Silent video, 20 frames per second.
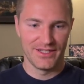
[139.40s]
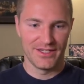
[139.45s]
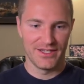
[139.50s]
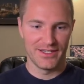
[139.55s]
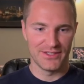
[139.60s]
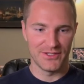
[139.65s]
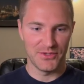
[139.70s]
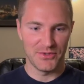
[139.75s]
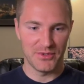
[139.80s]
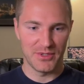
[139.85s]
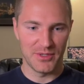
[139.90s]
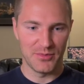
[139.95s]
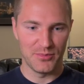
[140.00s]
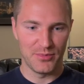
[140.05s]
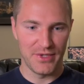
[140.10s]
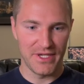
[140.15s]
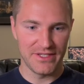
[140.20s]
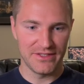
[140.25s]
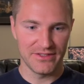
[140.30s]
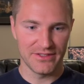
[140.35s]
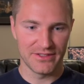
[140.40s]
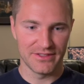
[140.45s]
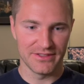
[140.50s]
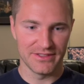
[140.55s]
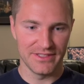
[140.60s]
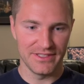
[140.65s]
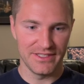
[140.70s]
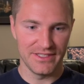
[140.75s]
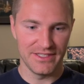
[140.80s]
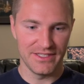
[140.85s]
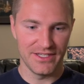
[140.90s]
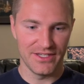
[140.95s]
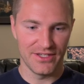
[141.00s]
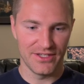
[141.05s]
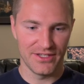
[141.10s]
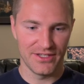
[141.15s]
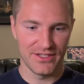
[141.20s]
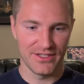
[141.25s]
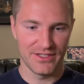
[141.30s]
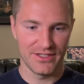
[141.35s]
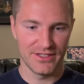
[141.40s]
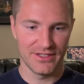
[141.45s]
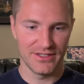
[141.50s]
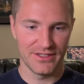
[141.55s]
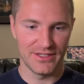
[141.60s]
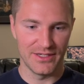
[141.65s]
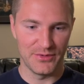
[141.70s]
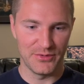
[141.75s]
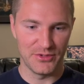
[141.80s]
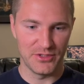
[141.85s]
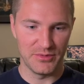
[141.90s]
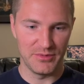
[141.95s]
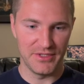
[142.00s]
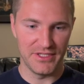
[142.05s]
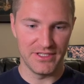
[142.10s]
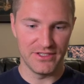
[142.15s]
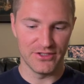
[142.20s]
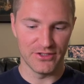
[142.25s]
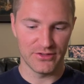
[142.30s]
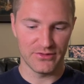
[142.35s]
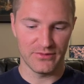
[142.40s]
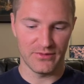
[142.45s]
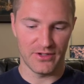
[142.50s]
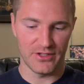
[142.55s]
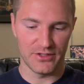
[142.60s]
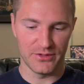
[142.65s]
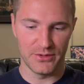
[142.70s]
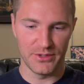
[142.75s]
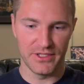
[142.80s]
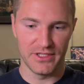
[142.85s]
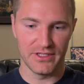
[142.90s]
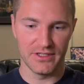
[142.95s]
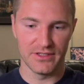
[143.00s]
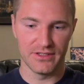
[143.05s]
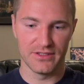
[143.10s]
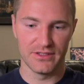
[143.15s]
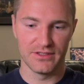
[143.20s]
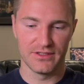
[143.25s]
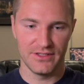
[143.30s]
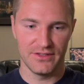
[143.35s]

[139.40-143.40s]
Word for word: So I'm basically going to be just following